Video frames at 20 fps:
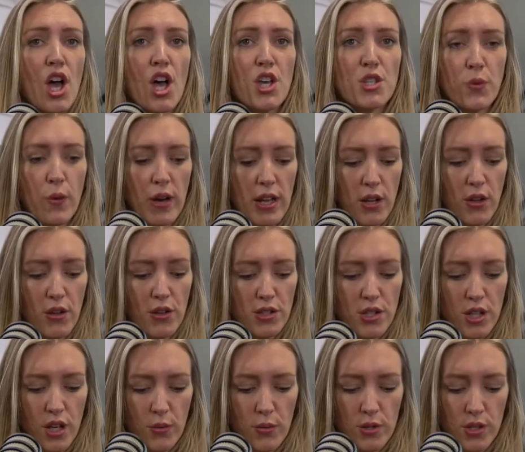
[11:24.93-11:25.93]
so i looked
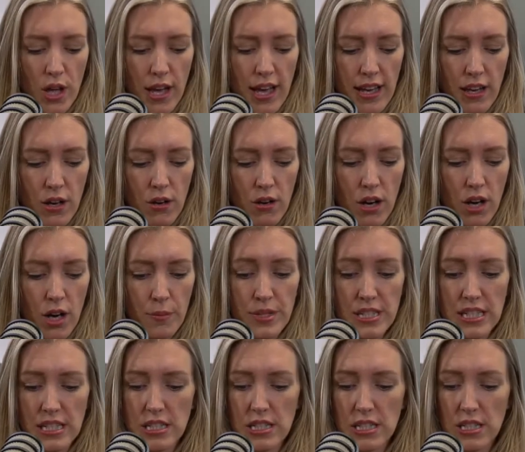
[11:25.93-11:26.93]
and i was like i'm
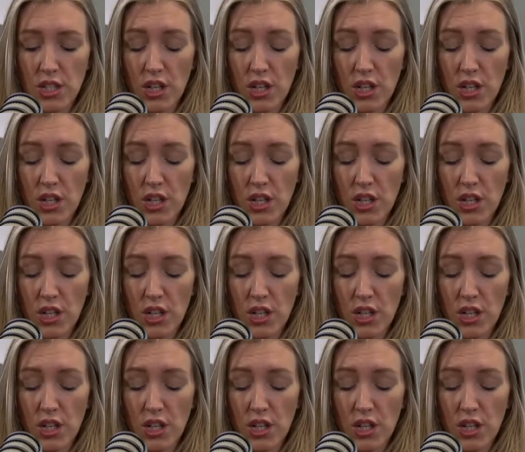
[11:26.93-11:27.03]
addicted